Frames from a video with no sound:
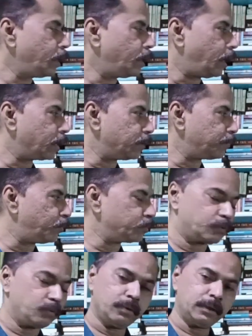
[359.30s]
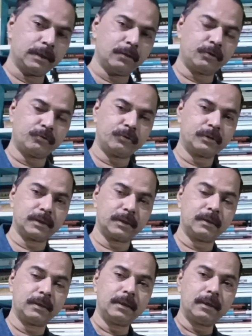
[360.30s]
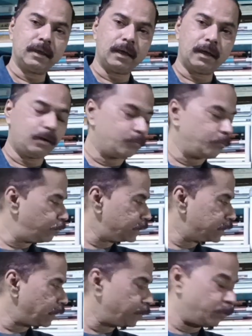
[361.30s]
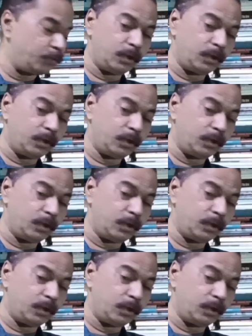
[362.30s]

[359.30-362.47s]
On the post-colonial literature, we shall be doing